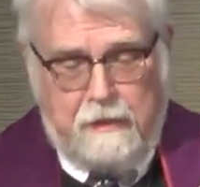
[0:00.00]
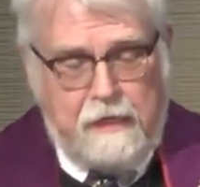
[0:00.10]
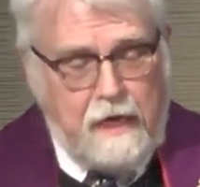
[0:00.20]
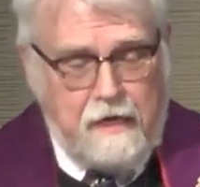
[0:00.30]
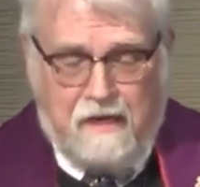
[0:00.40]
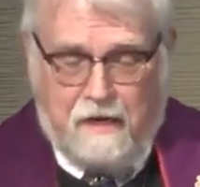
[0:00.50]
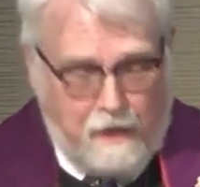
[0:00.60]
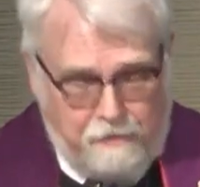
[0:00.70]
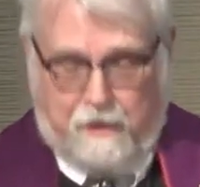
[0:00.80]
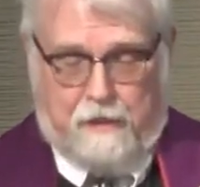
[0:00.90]
He had
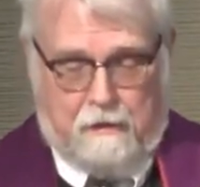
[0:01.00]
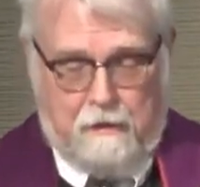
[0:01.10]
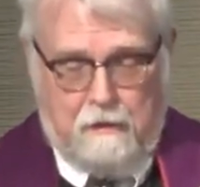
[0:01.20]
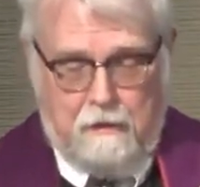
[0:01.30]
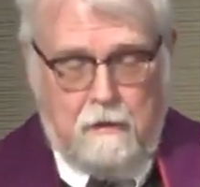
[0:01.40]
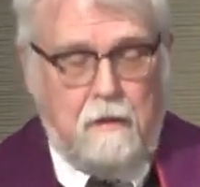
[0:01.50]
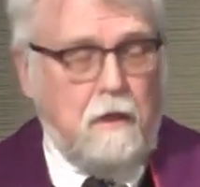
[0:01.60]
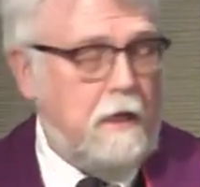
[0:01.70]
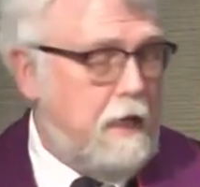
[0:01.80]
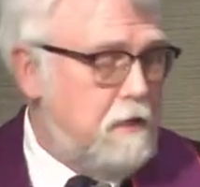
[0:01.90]
nothing
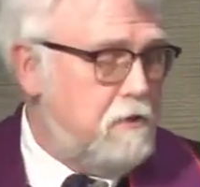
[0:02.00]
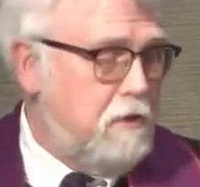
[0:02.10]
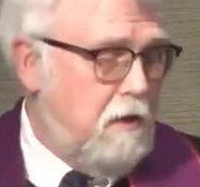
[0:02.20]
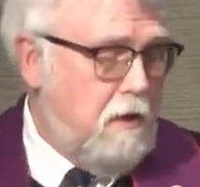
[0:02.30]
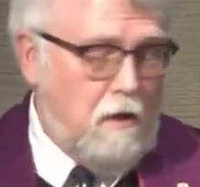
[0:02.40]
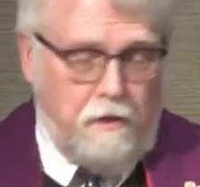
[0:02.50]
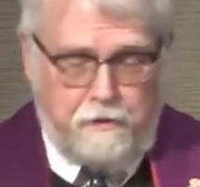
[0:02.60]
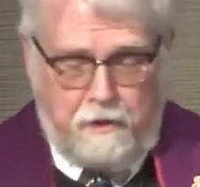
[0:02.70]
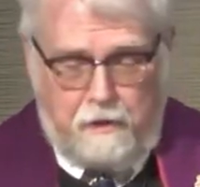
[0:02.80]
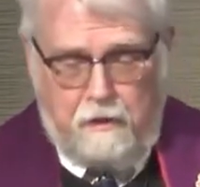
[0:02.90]
against all
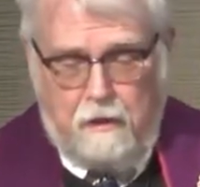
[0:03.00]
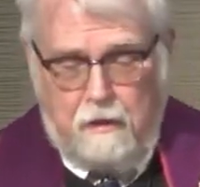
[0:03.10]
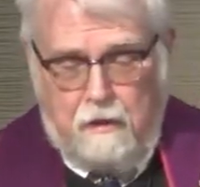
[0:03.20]
the